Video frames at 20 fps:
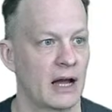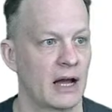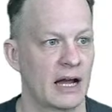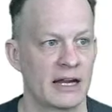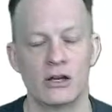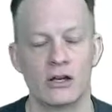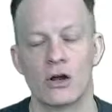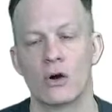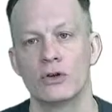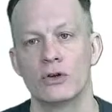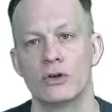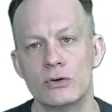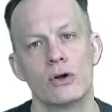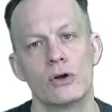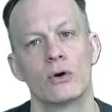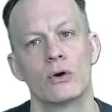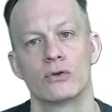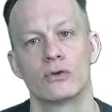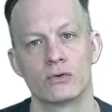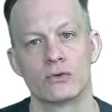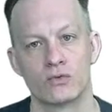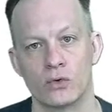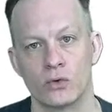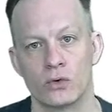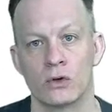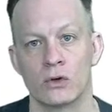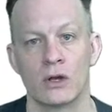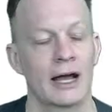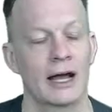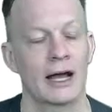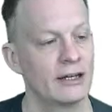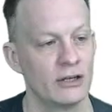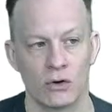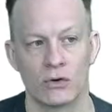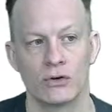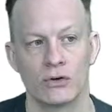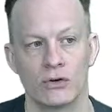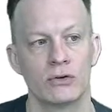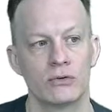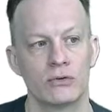I know you know the rule. I
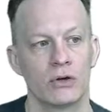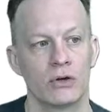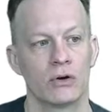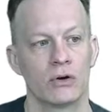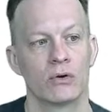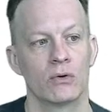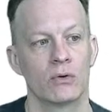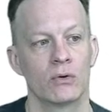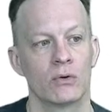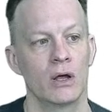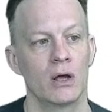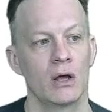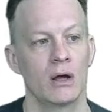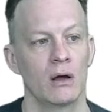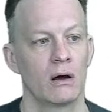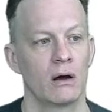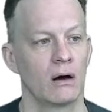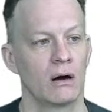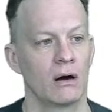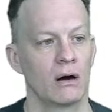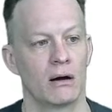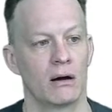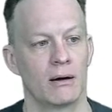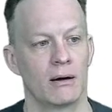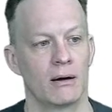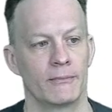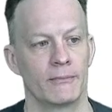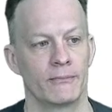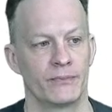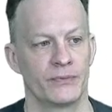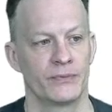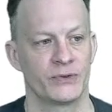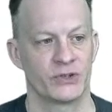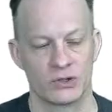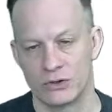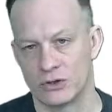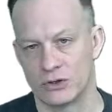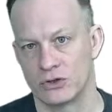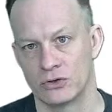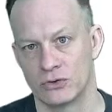know you know
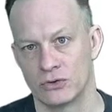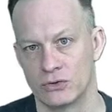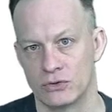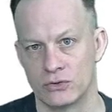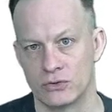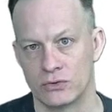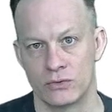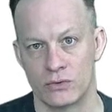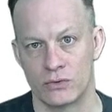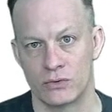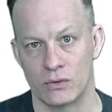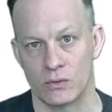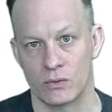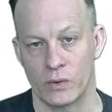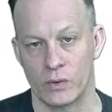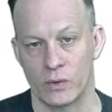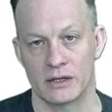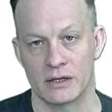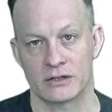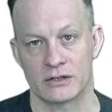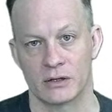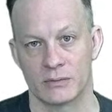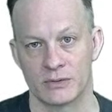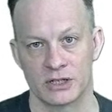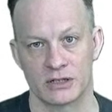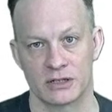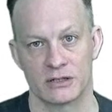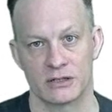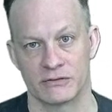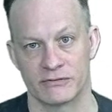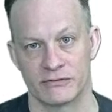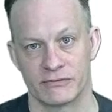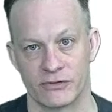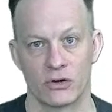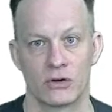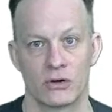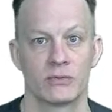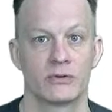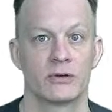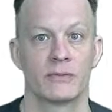to do when the subject is a
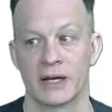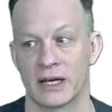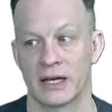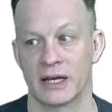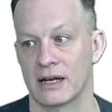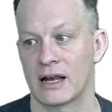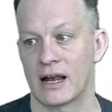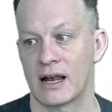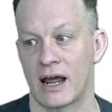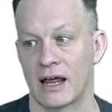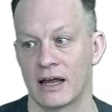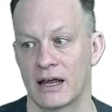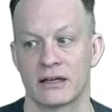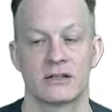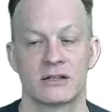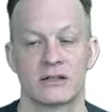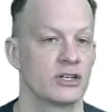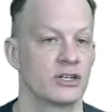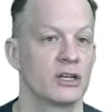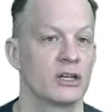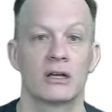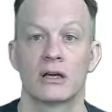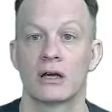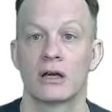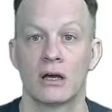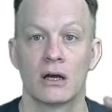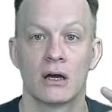verb to make it an ing.